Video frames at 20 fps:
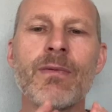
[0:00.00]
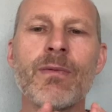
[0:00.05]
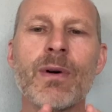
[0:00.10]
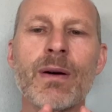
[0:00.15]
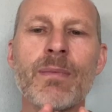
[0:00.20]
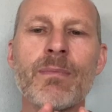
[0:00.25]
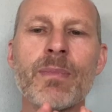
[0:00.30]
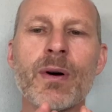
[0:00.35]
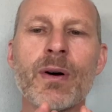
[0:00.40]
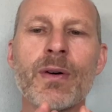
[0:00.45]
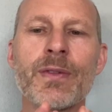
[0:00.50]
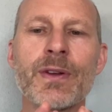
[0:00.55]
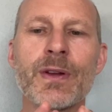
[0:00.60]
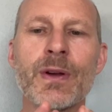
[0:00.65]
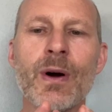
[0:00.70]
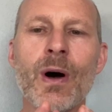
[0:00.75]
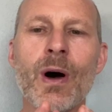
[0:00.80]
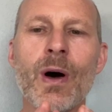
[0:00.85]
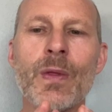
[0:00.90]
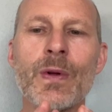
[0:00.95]
of what both
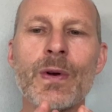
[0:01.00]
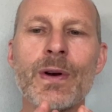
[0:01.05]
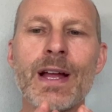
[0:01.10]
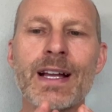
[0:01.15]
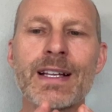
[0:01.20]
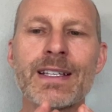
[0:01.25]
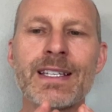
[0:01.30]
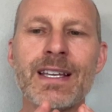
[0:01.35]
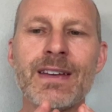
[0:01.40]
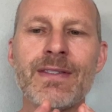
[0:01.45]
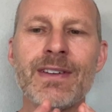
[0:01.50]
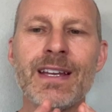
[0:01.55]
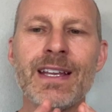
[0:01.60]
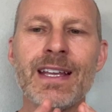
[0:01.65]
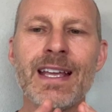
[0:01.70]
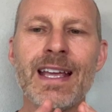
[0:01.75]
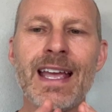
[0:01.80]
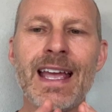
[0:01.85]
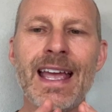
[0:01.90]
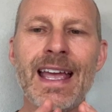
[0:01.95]
the altered
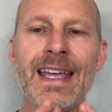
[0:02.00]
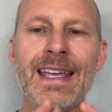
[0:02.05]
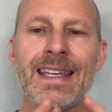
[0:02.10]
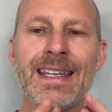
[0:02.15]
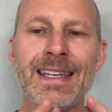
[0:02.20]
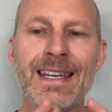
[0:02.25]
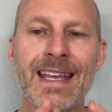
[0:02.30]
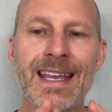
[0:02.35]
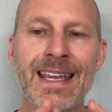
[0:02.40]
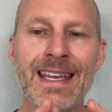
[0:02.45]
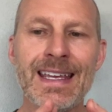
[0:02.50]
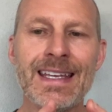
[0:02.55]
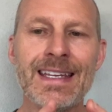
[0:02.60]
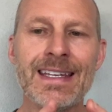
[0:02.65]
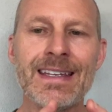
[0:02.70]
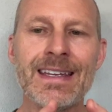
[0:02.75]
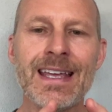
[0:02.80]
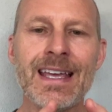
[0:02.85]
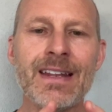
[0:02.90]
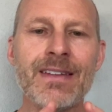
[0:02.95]
activity and
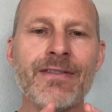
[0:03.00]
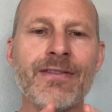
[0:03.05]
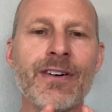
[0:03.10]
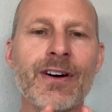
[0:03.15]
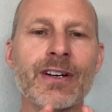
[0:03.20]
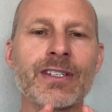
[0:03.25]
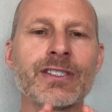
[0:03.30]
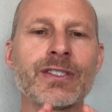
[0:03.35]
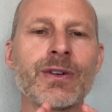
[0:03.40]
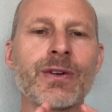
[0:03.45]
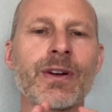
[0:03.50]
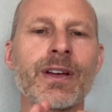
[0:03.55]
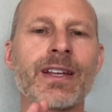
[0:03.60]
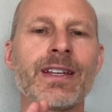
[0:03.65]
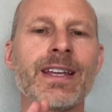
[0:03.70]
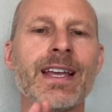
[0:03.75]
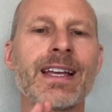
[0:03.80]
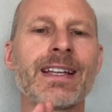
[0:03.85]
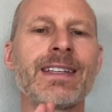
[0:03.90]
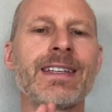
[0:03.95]
in and functional
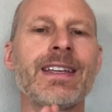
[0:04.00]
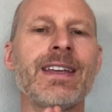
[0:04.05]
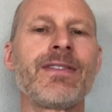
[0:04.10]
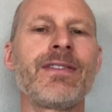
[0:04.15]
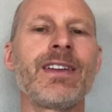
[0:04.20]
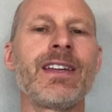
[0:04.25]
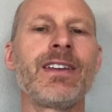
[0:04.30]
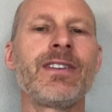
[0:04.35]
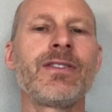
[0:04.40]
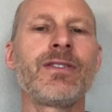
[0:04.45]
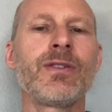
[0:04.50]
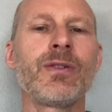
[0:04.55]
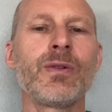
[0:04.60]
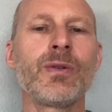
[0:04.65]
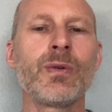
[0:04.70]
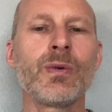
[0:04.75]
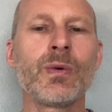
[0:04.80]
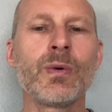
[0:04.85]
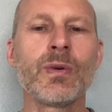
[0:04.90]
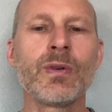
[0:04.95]
connectivity
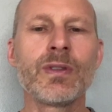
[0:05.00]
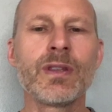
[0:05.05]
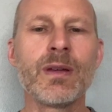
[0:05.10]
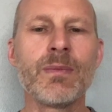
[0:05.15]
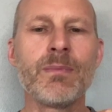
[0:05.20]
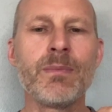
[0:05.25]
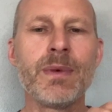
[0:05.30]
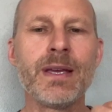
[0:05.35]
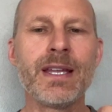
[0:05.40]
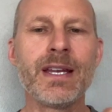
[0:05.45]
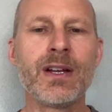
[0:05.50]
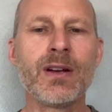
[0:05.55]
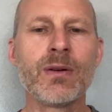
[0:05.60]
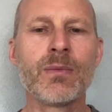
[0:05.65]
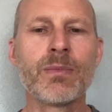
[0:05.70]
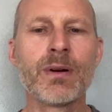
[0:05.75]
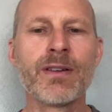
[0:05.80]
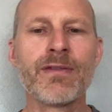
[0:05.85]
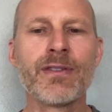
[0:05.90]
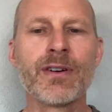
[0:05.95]
to the medial
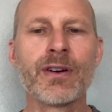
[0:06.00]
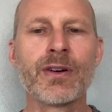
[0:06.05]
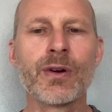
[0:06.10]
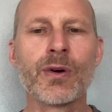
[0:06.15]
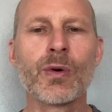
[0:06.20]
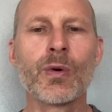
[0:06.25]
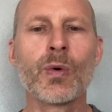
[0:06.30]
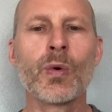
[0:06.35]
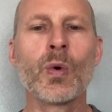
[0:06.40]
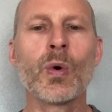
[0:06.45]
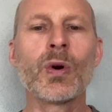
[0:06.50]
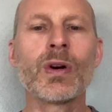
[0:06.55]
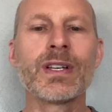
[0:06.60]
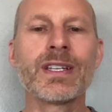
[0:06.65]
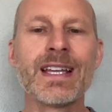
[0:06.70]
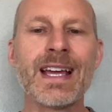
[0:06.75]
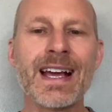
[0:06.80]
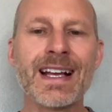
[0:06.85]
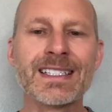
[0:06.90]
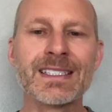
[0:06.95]
prefrontal
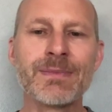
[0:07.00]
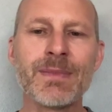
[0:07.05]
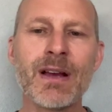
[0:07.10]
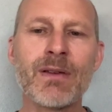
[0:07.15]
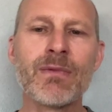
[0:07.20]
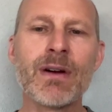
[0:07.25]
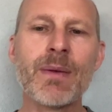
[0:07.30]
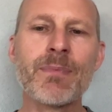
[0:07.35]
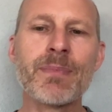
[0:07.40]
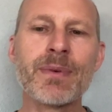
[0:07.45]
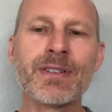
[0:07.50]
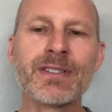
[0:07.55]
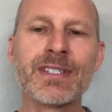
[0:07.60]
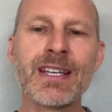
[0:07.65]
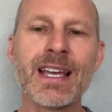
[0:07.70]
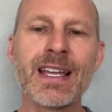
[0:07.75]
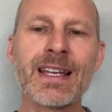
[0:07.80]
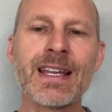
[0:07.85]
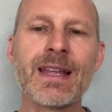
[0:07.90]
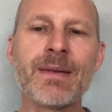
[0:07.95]
cortex may
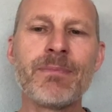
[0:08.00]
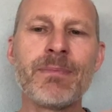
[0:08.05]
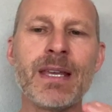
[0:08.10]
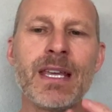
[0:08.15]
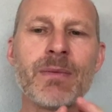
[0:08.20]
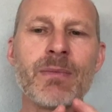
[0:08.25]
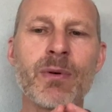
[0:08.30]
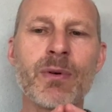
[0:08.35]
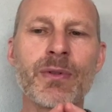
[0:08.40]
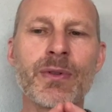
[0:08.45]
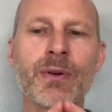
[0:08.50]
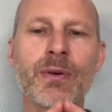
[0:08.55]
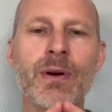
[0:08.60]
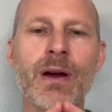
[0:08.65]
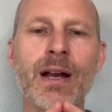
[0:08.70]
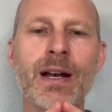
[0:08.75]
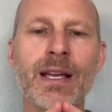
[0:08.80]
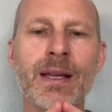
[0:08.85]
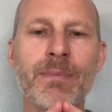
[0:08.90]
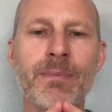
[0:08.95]
represent in people with
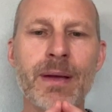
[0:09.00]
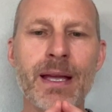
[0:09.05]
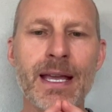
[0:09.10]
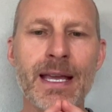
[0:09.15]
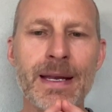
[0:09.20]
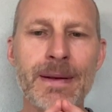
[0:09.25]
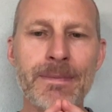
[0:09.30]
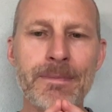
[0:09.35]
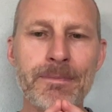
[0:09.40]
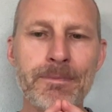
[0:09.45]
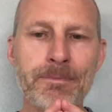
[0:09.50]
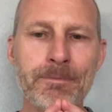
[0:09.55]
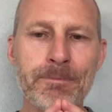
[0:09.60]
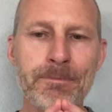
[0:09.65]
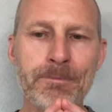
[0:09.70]
chronic pain.